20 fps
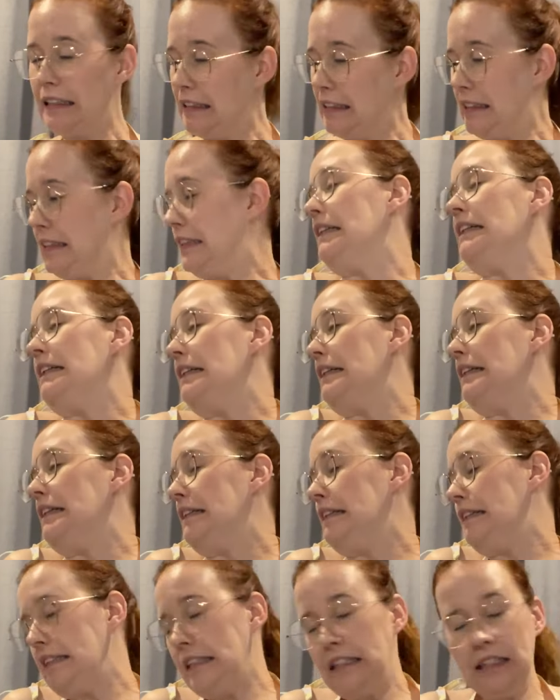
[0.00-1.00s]
Ugh.
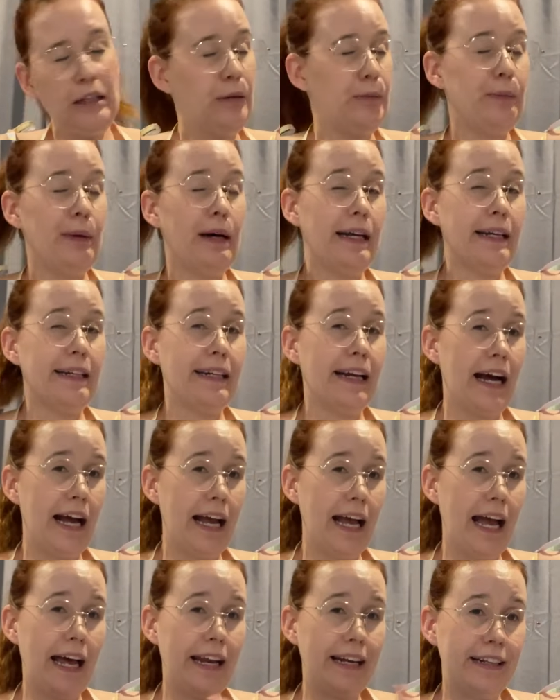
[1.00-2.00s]
But I
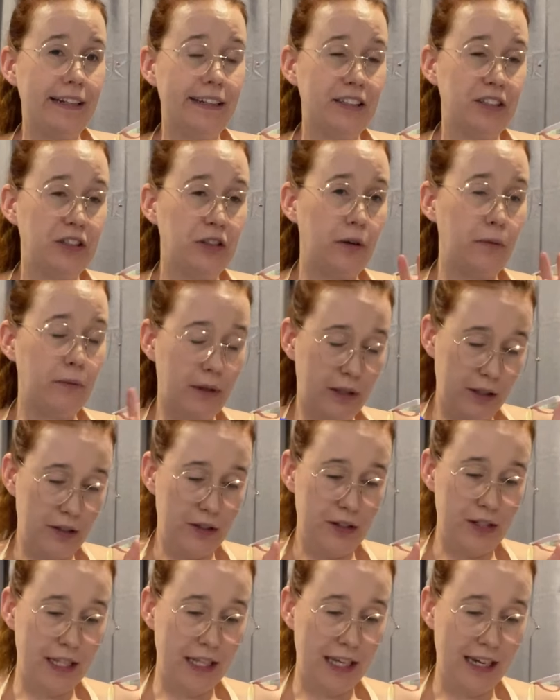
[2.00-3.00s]
had it, so we're
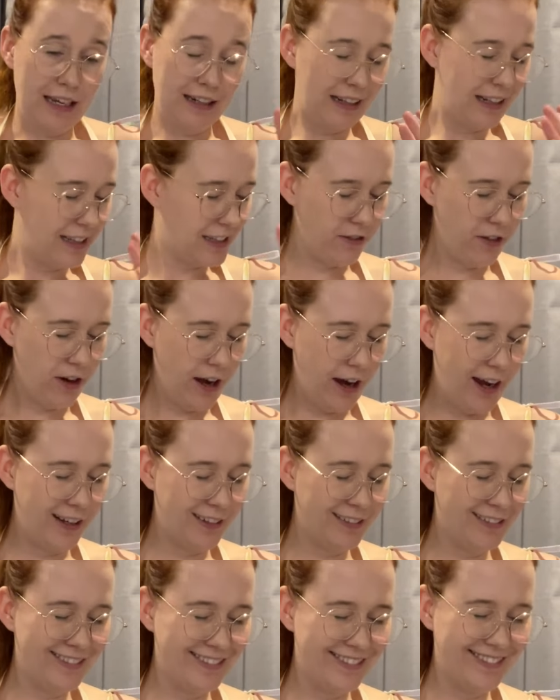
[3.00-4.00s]
using it. It's
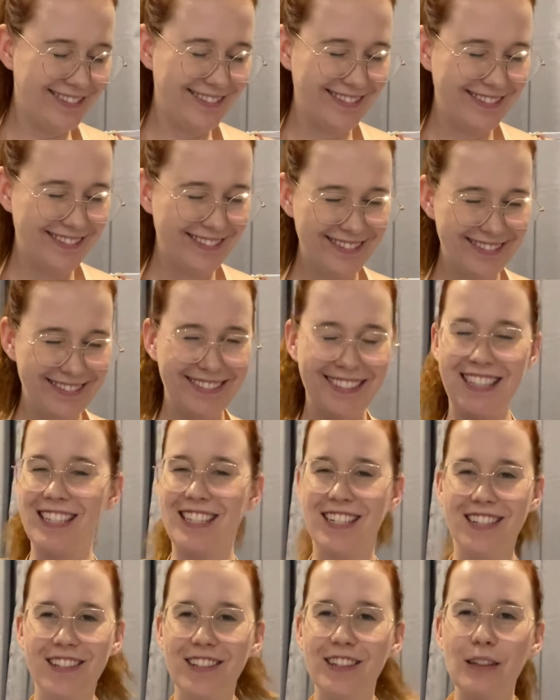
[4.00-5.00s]
fine. It's
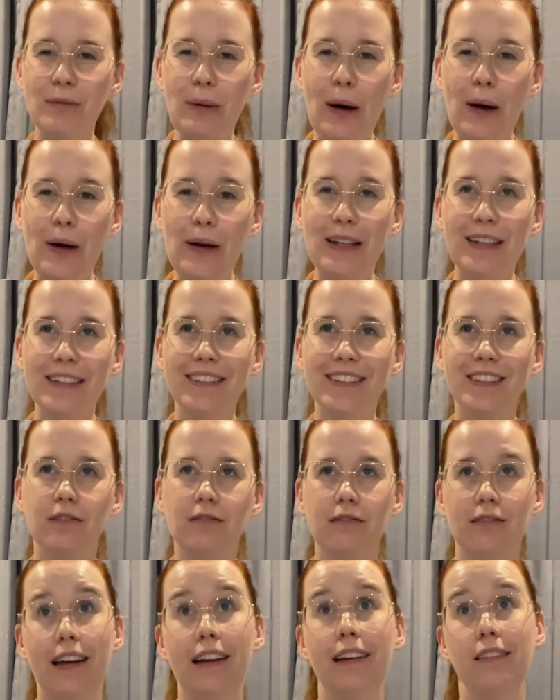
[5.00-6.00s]
just in the pockets
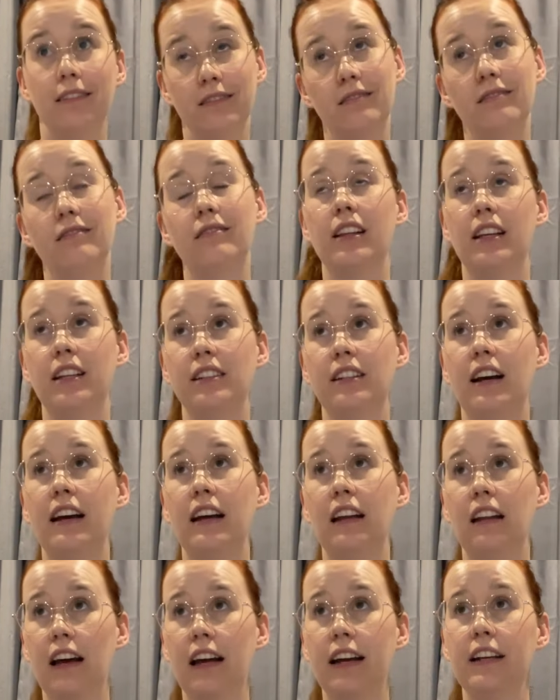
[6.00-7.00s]
and the
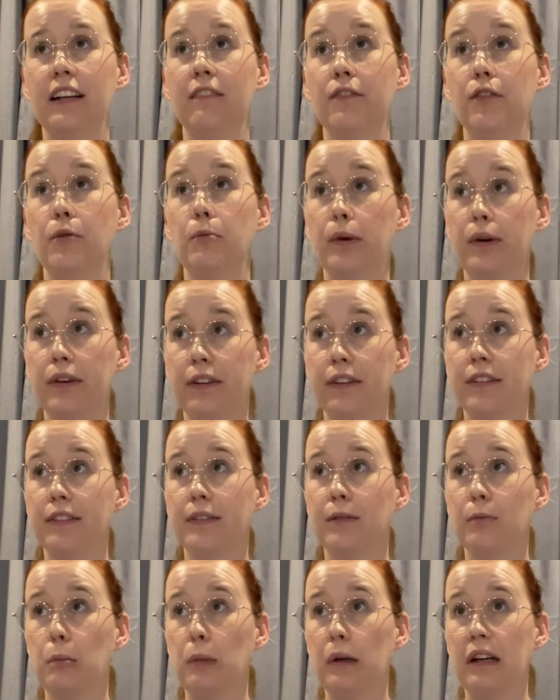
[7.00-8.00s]
entire lining of the
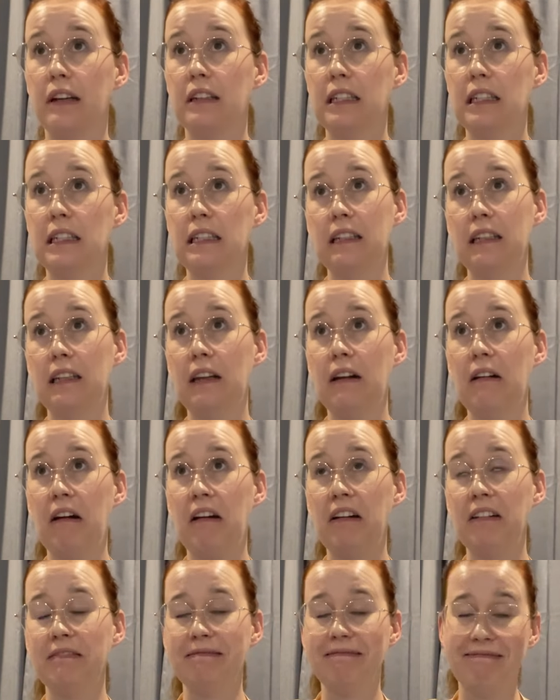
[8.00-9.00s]
bodice, but you
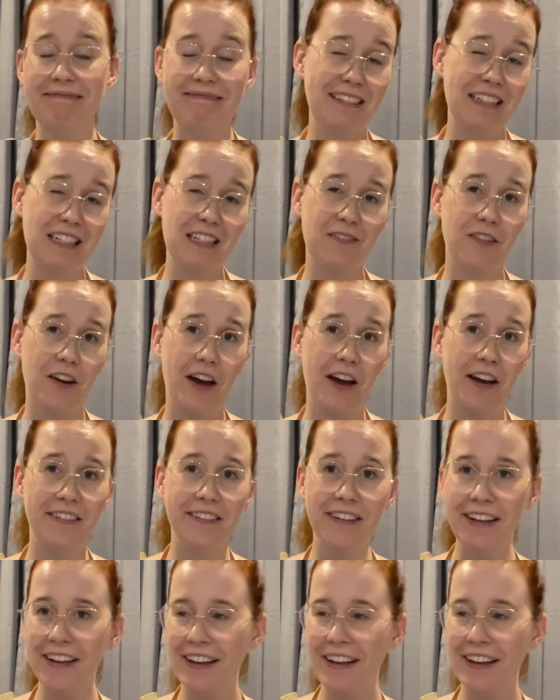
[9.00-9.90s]
know, it's fine.